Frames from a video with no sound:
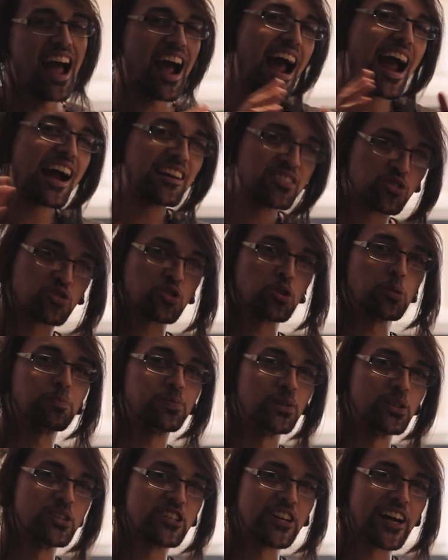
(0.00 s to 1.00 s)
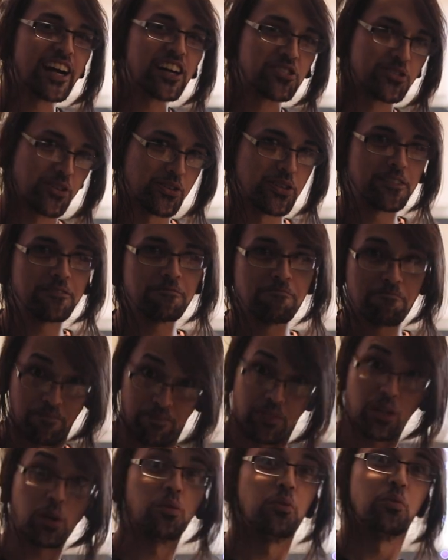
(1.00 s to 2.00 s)
astral projection,
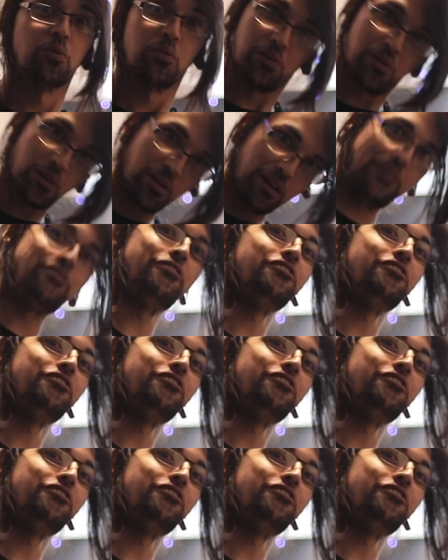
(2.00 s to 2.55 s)
a